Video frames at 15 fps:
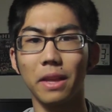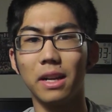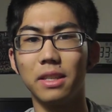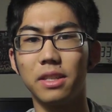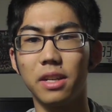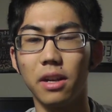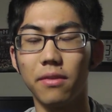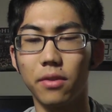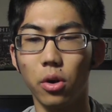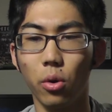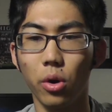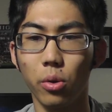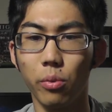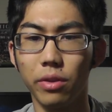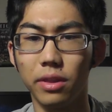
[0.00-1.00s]
Instead of
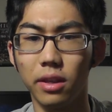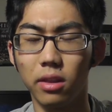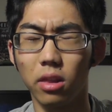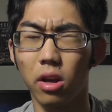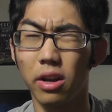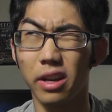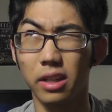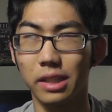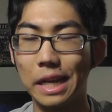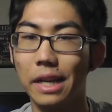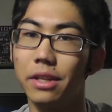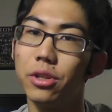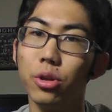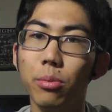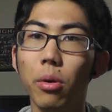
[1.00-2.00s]
going with the Lonex
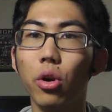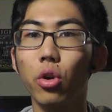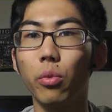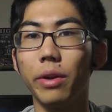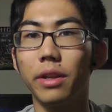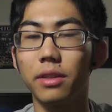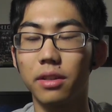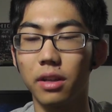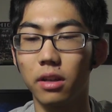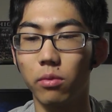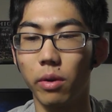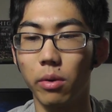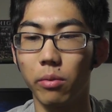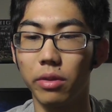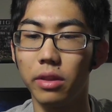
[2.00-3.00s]
A2 motor, we instead
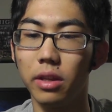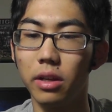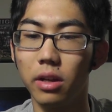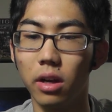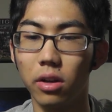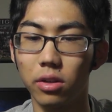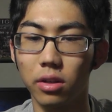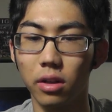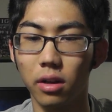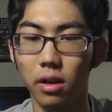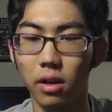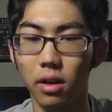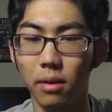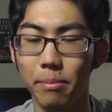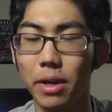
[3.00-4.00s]
went with the
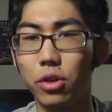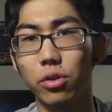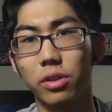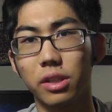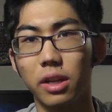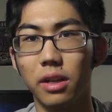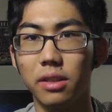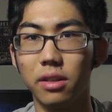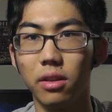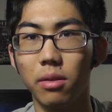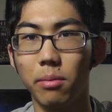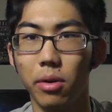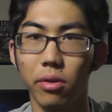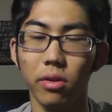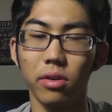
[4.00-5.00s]
Matrix
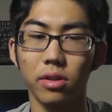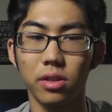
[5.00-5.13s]
Godzilla motor.